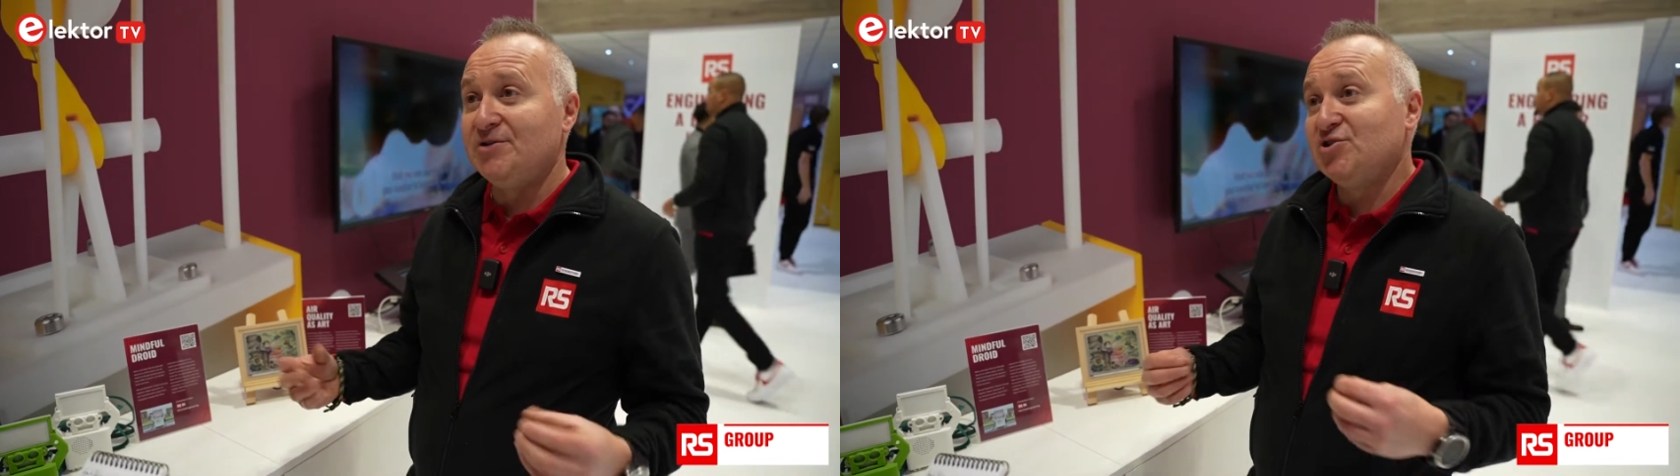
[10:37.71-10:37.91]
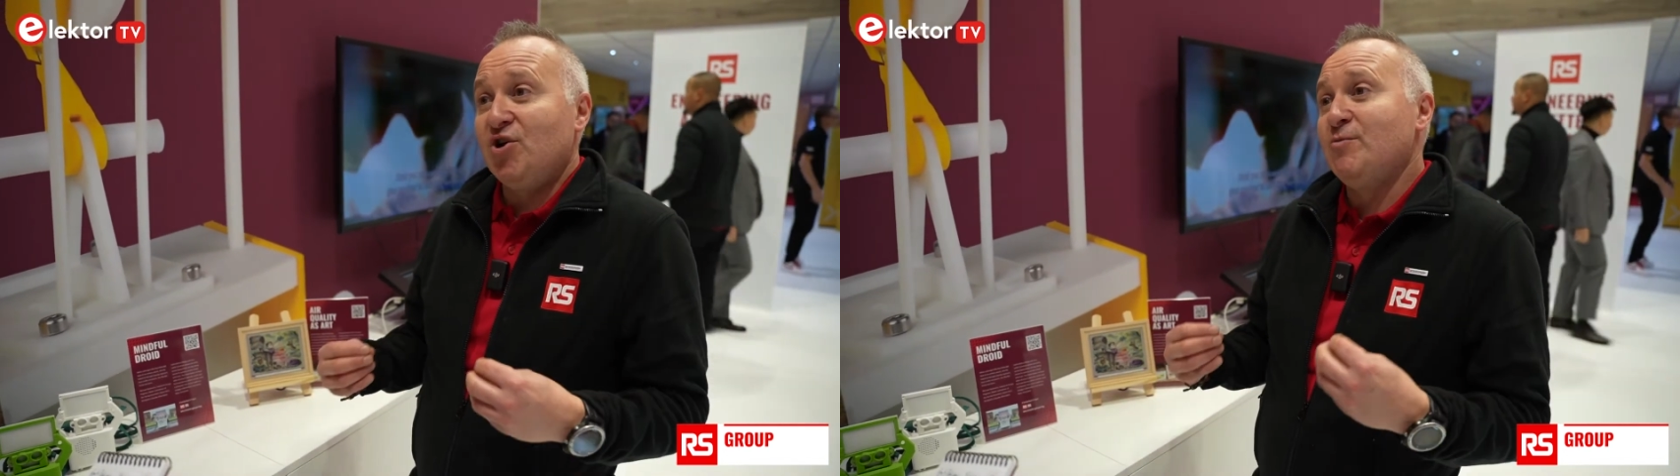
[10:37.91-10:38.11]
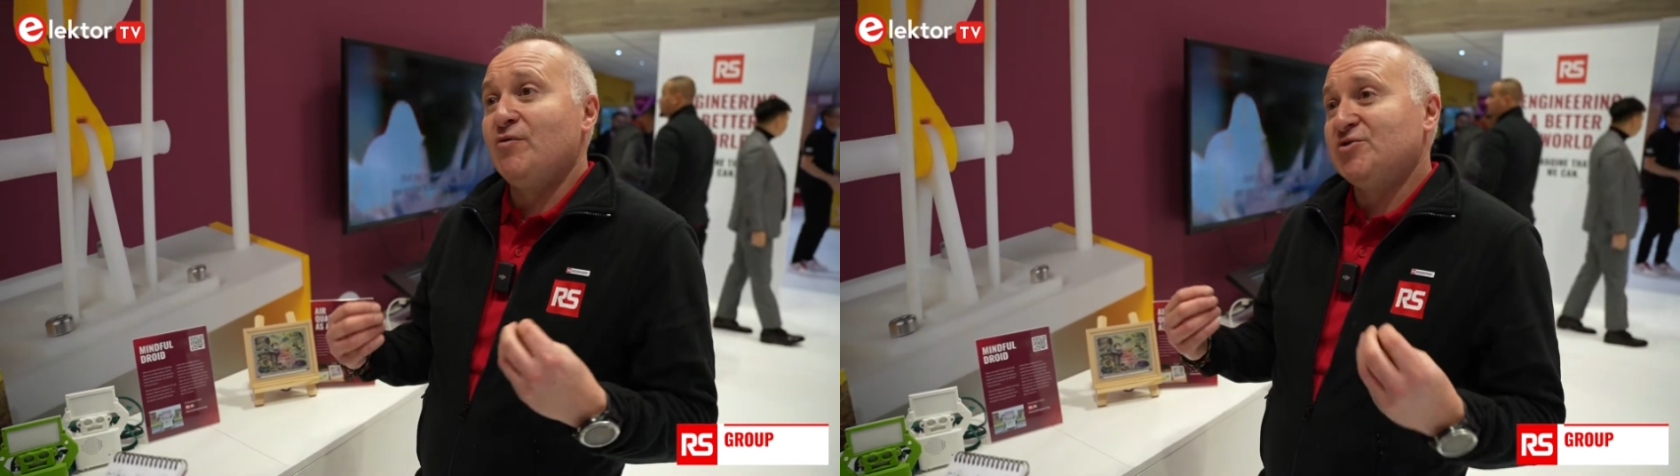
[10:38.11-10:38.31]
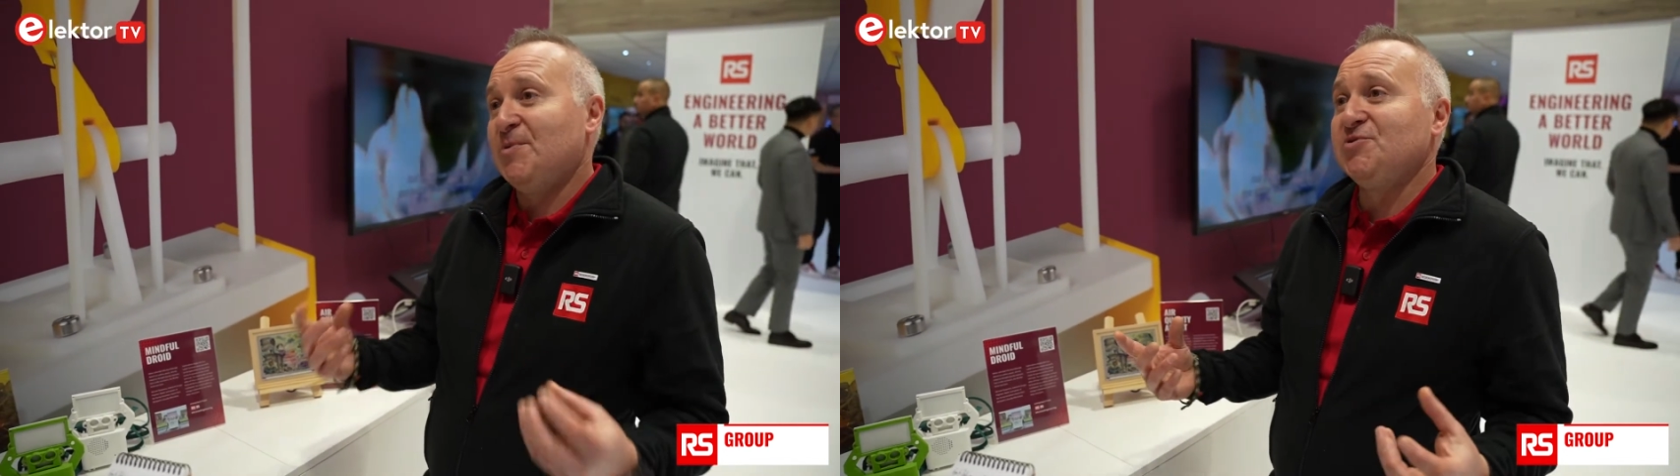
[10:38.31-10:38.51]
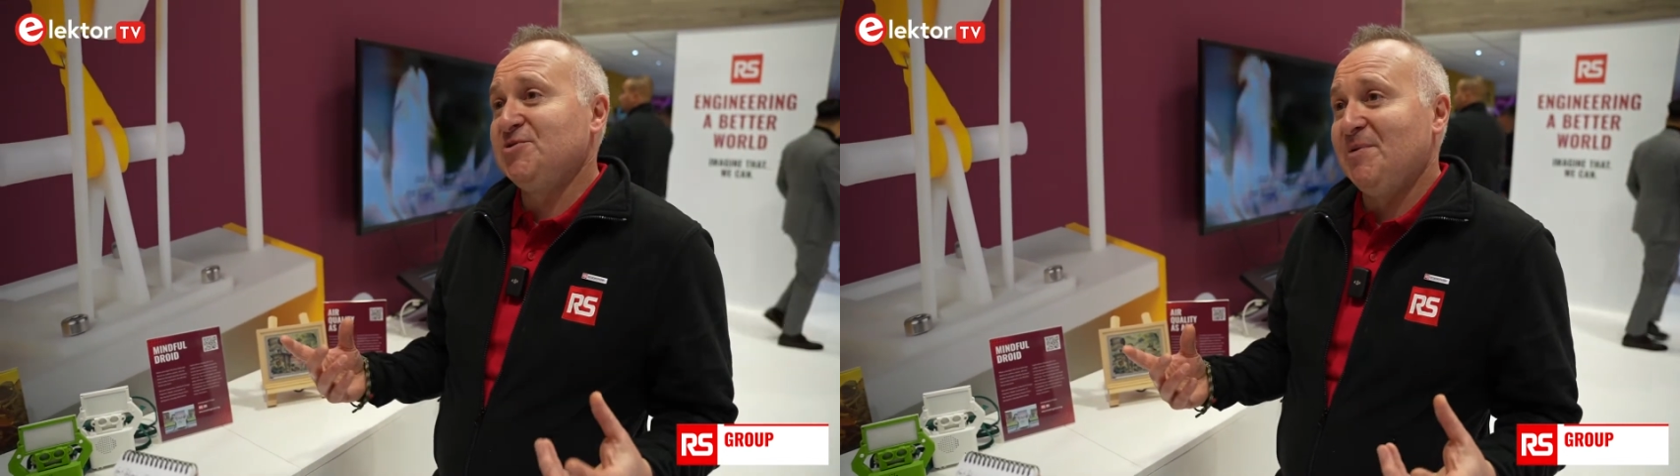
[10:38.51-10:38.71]
design more
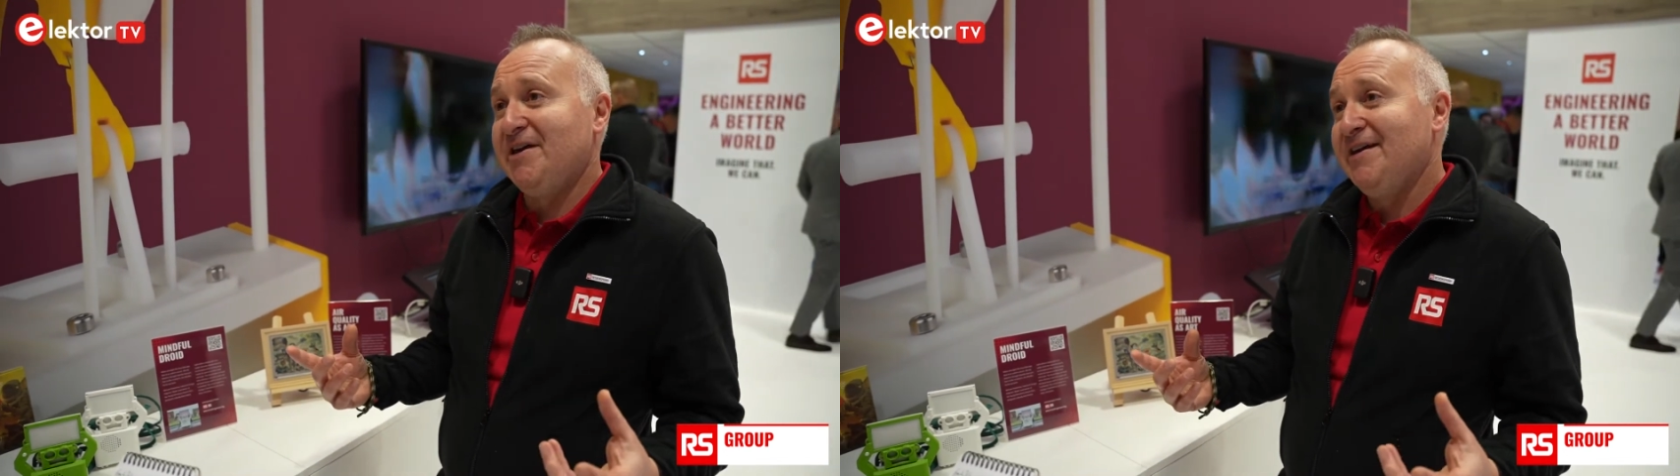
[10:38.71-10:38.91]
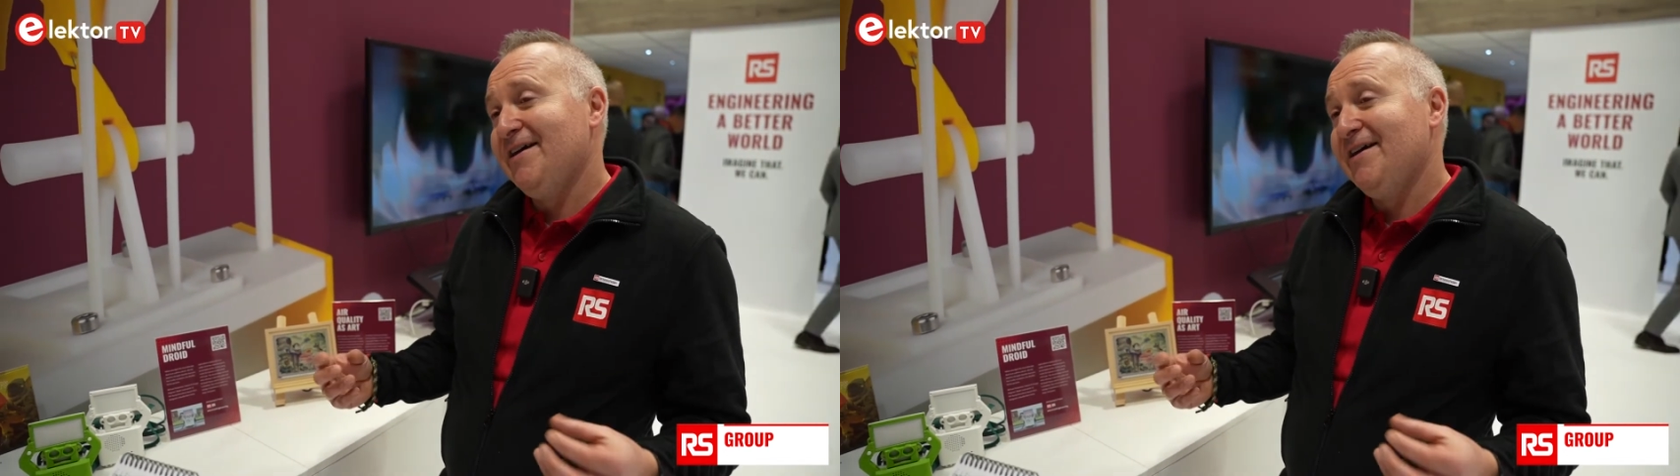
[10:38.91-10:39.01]
responsibly.